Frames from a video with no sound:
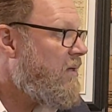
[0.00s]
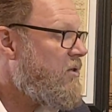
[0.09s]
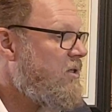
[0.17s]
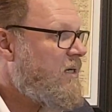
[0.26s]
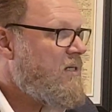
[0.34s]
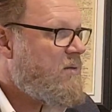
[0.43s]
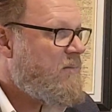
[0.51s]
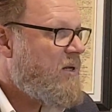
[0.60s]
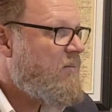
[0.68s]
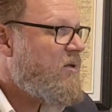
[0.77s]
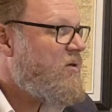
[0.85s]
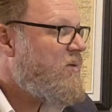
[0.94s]
she had
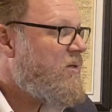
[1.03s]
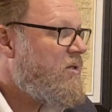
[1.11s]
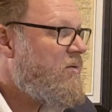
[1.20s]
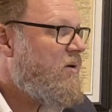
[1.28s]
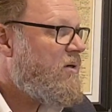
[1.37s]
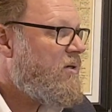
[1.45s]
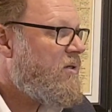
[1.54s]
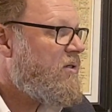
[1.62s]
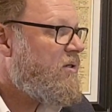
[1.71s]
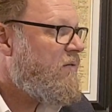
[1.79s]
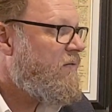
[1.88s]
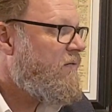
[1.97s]
estimated between 200 and
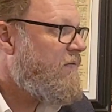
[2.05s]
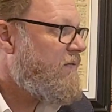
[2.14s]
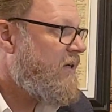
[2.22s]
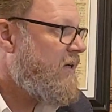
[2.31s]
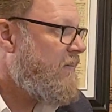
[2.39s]
250.